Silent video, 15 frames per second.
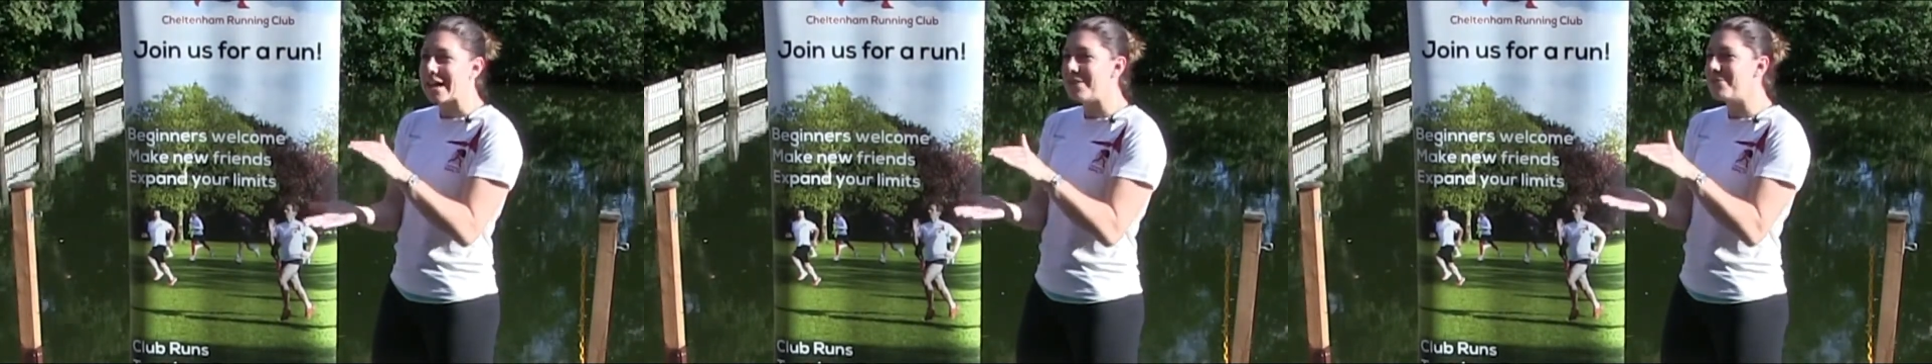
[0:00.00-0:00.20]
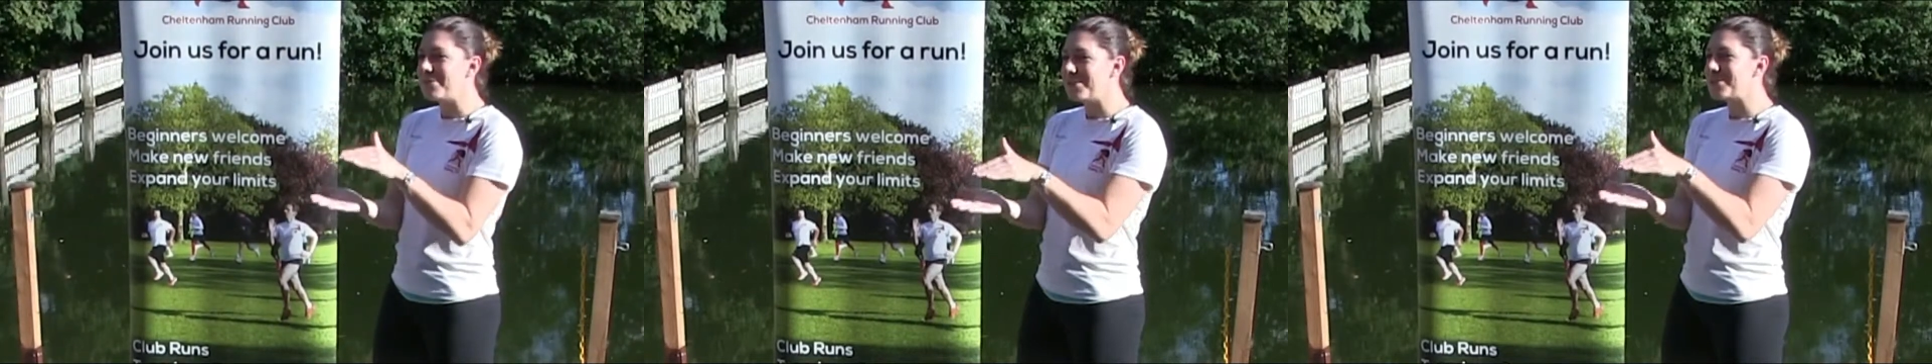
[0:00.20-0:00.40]

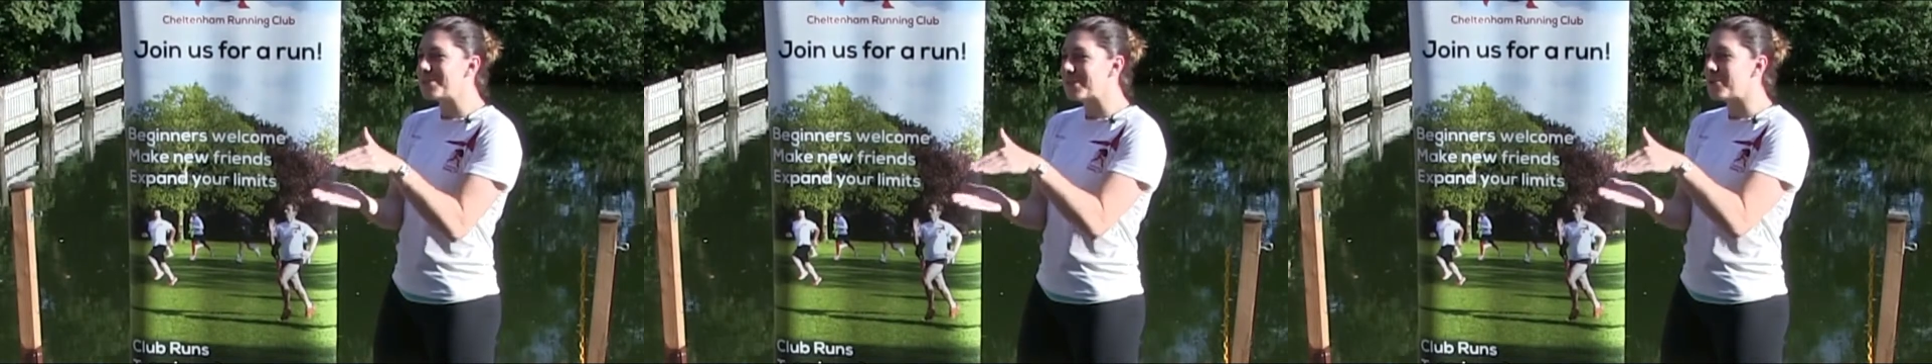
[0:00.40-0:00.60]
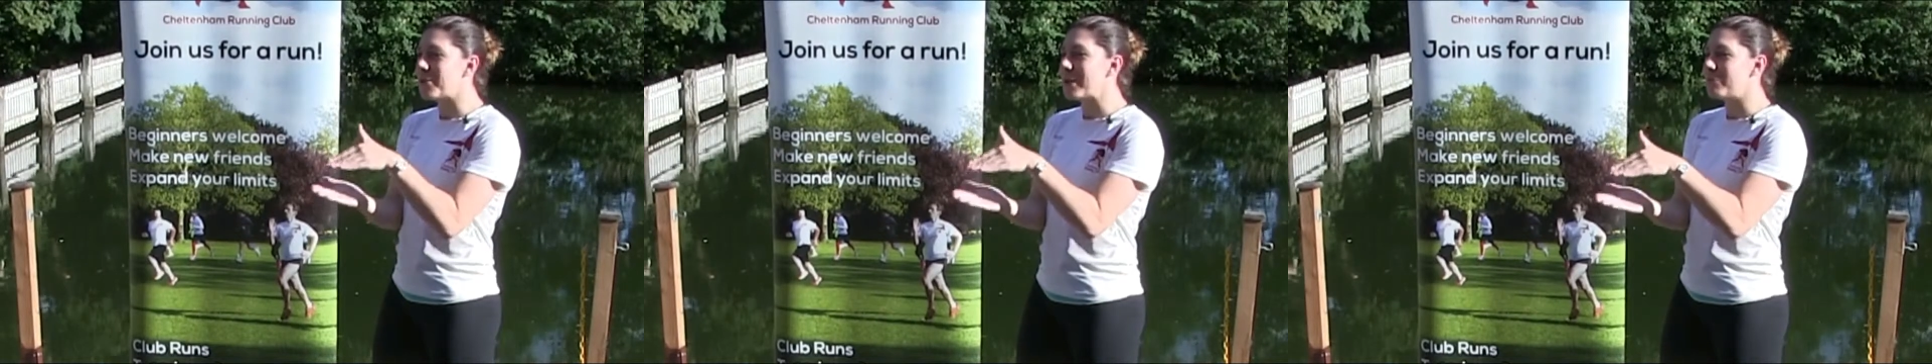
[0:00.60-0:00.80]
If you
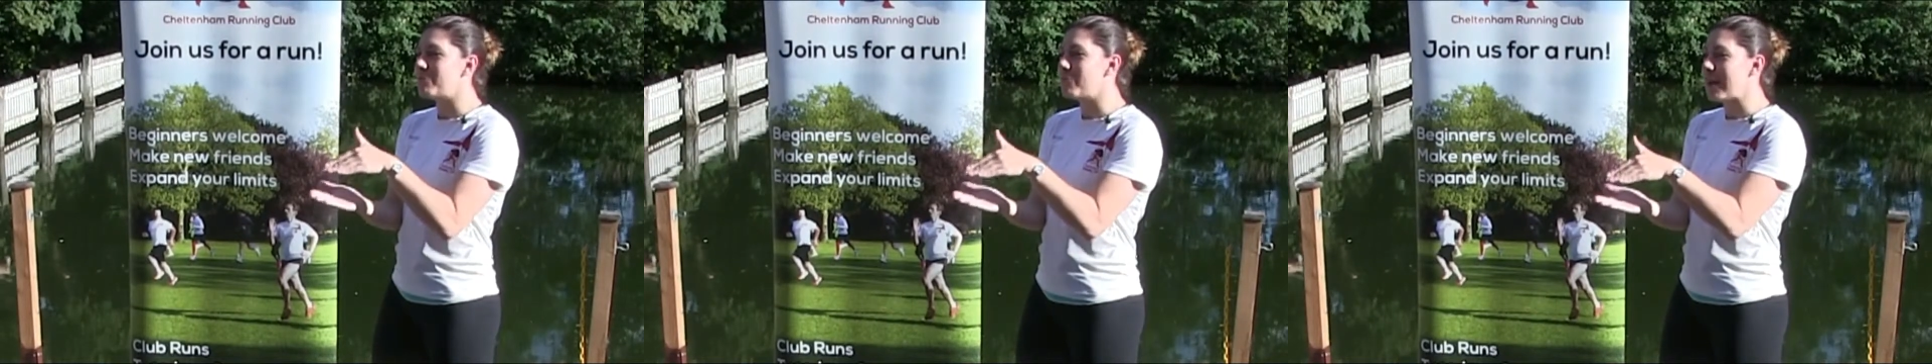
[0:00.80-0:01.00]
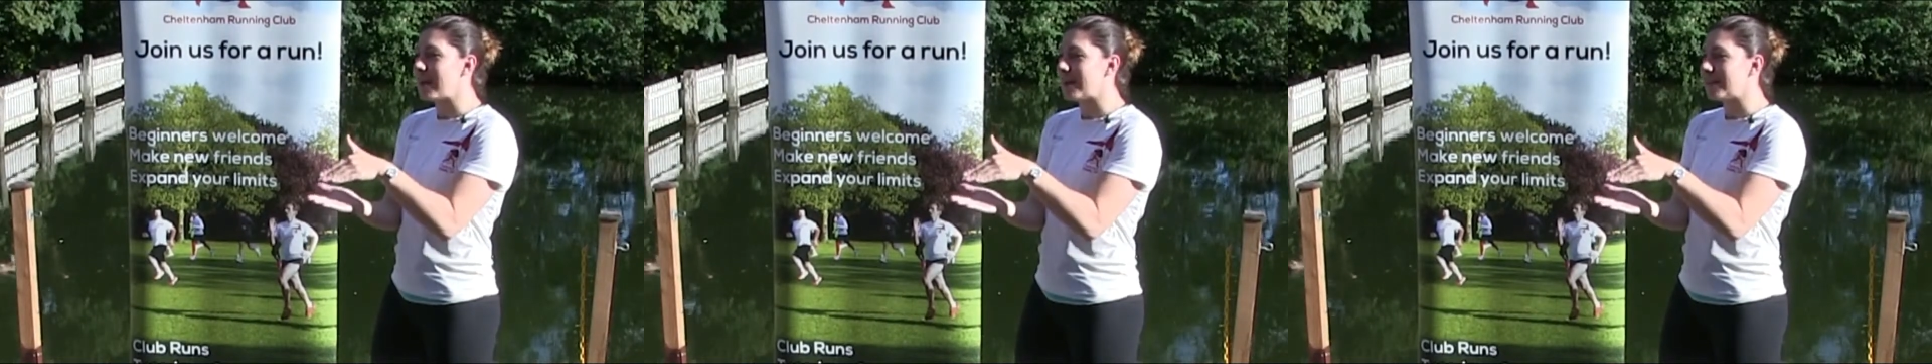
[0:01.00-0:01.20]
do it
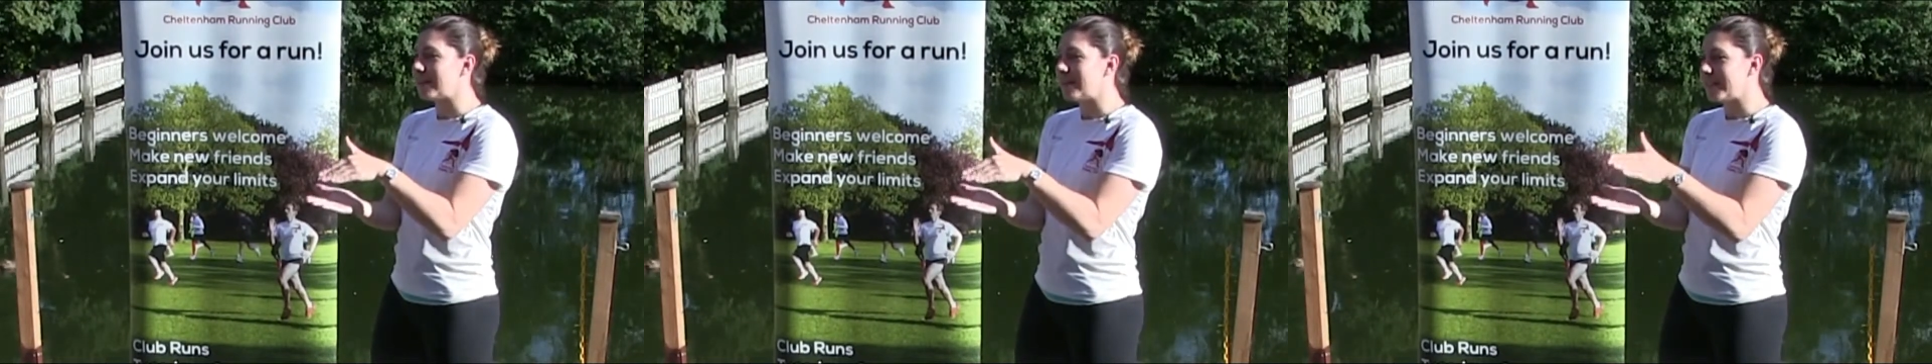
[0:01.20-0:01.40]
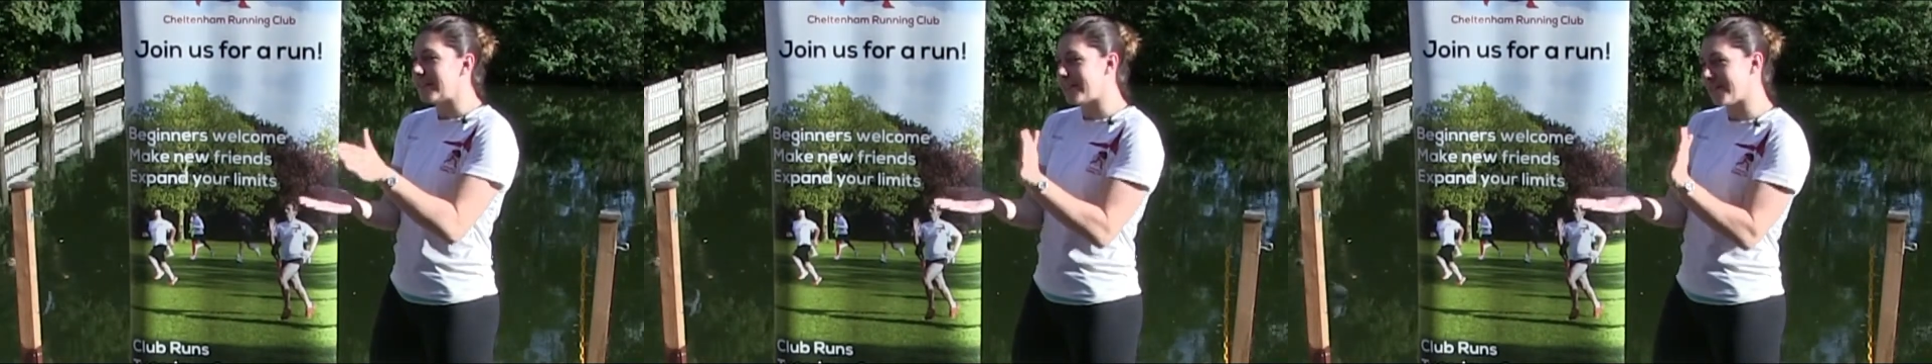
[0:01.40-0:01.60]
quite well,